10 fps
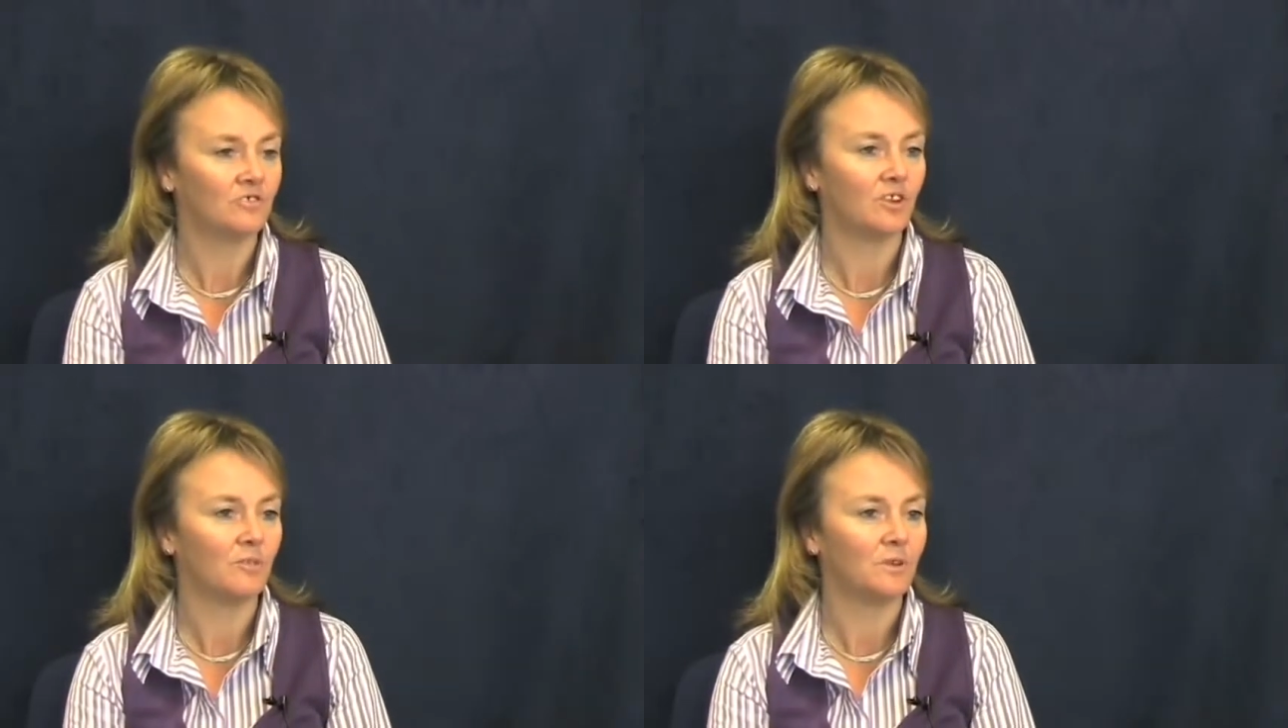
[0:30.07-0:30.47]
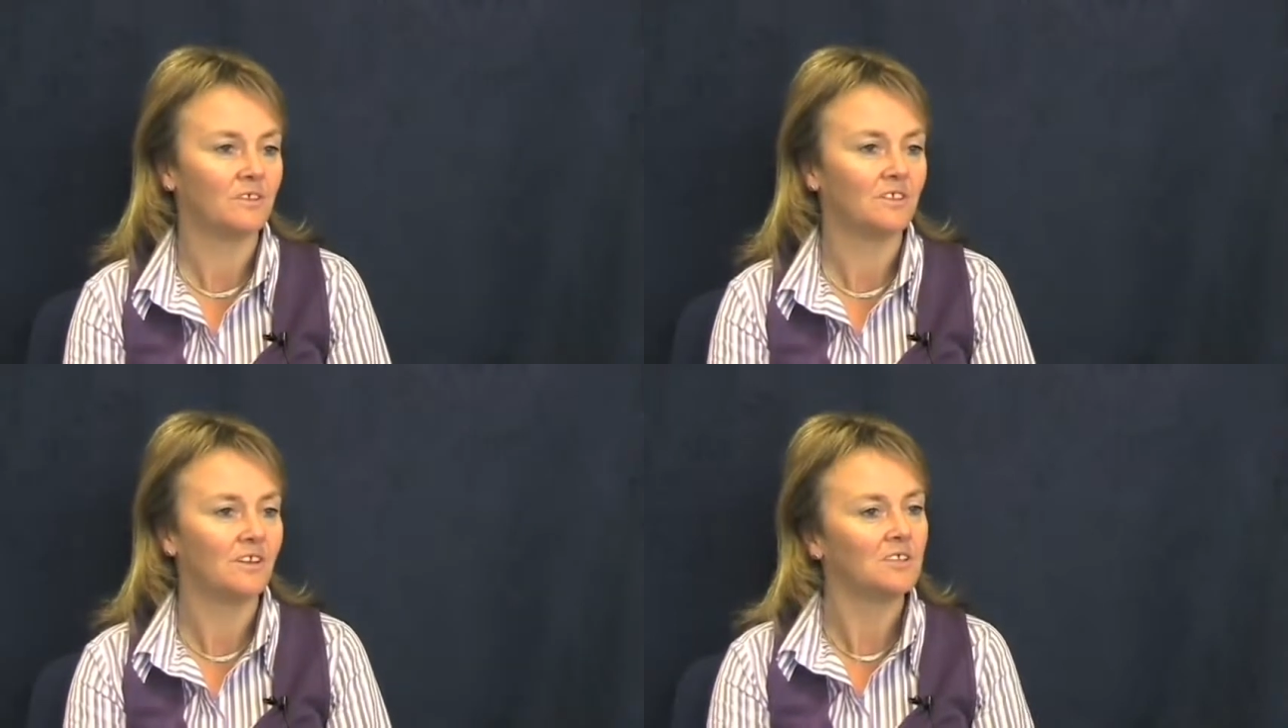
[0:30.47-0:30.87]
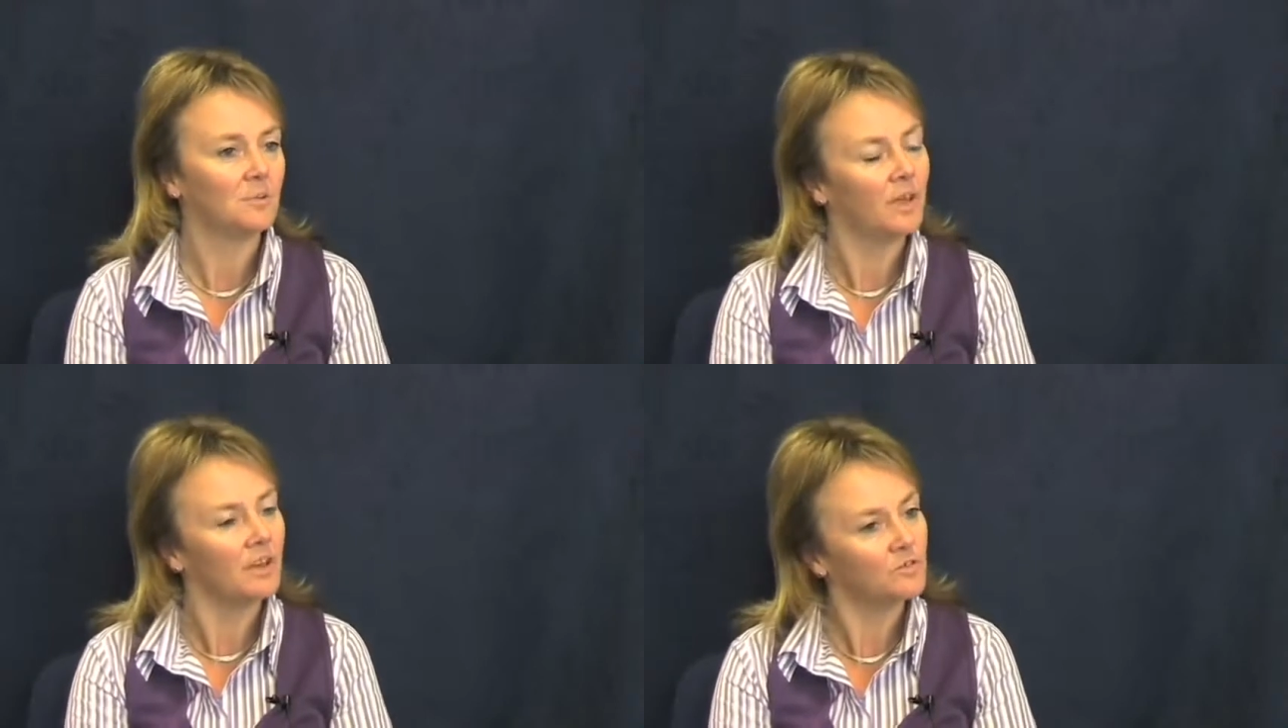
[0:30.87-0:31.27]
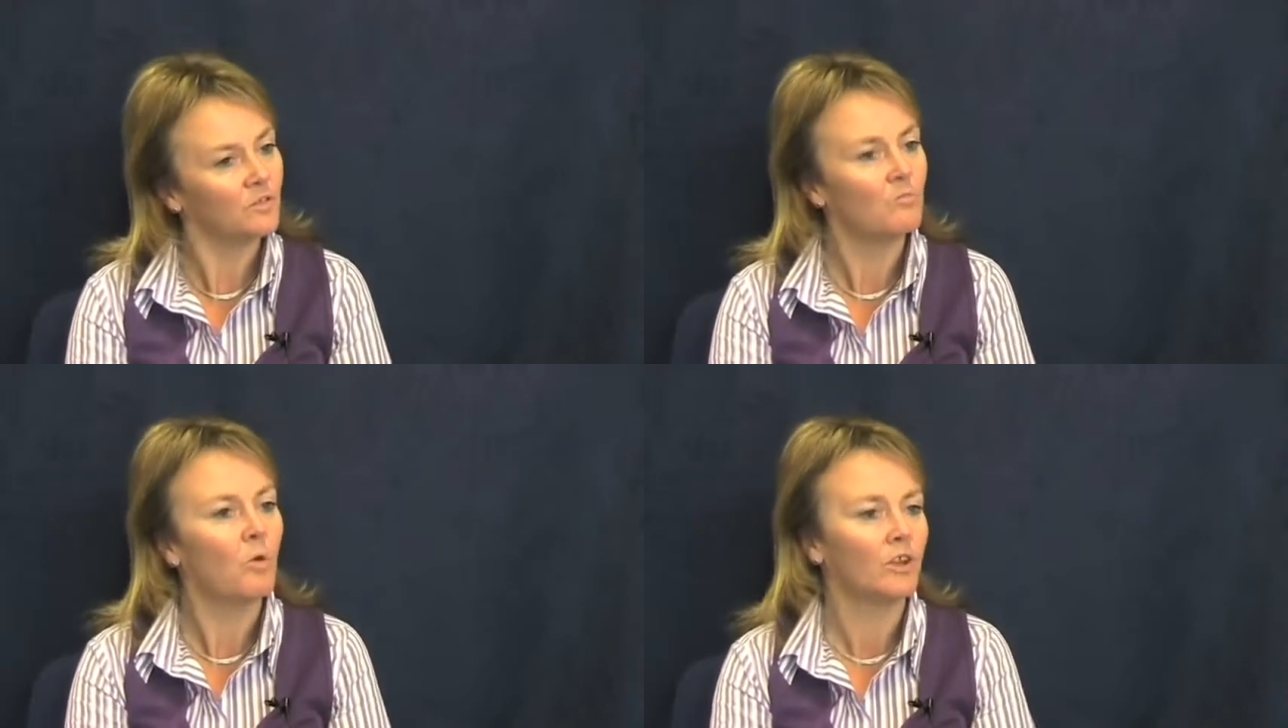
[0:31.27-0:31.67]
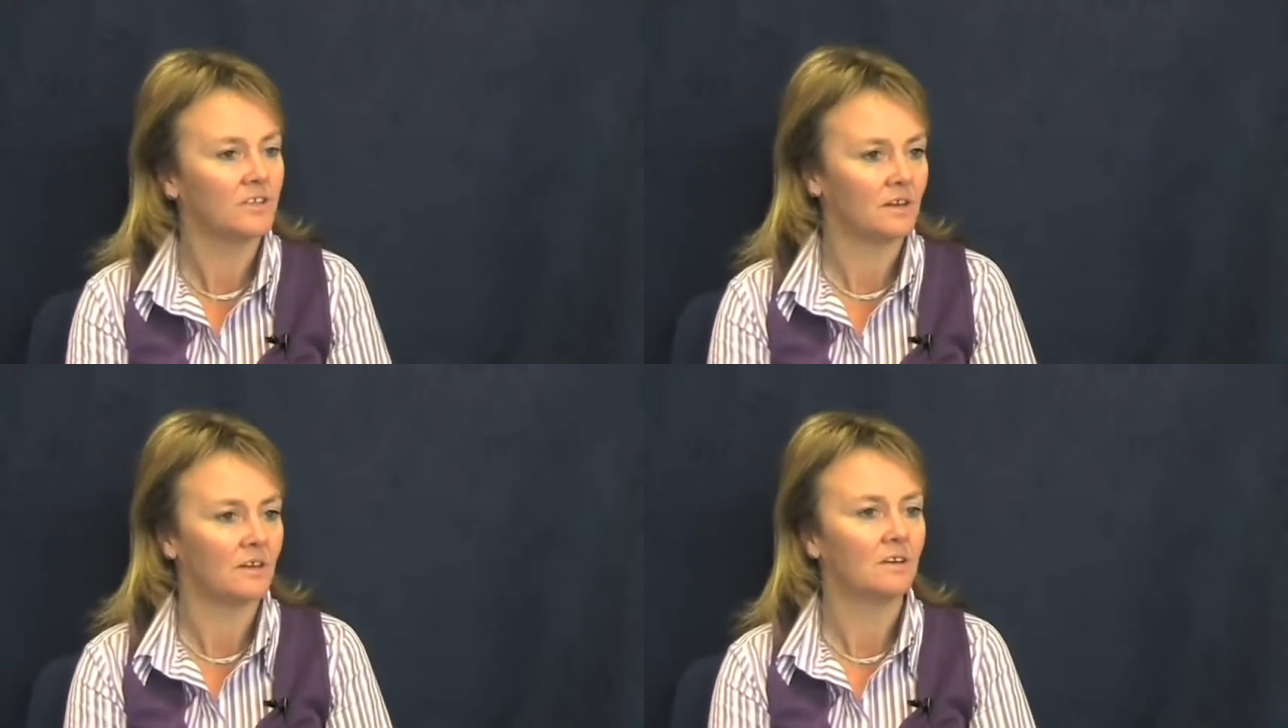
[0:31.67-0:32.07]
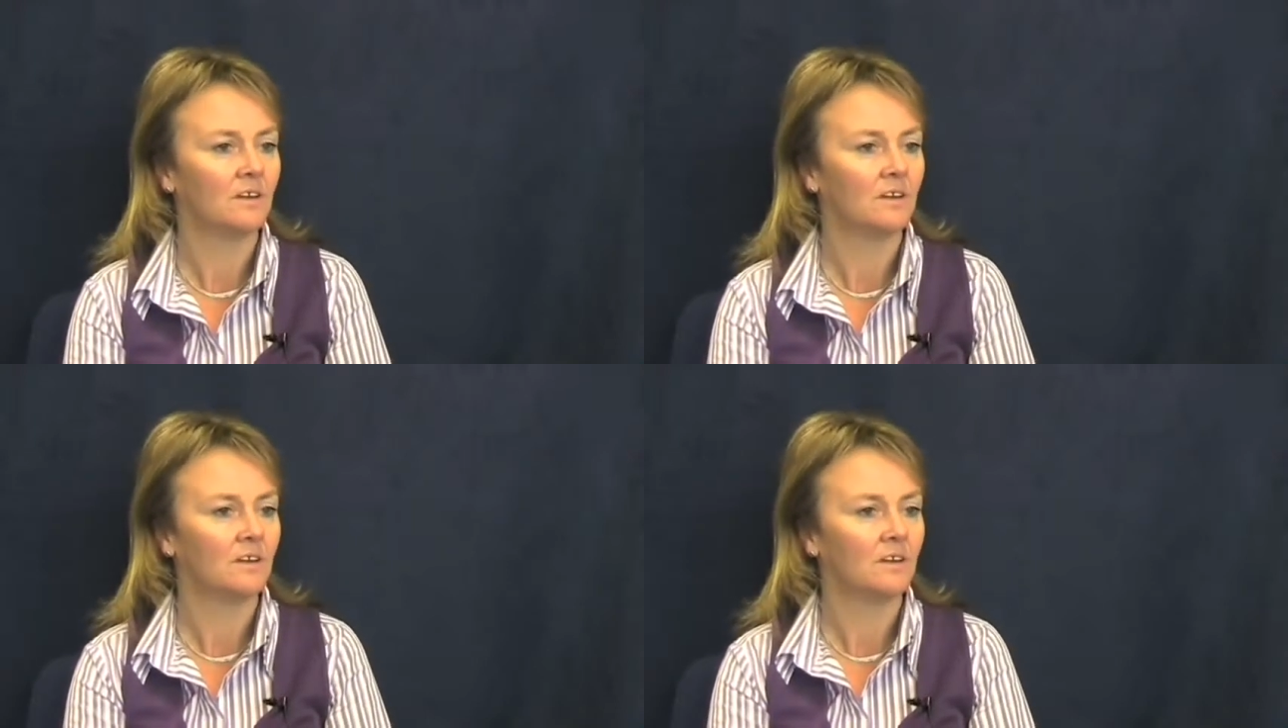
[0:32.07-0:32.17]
treatment. So we can sort of monitor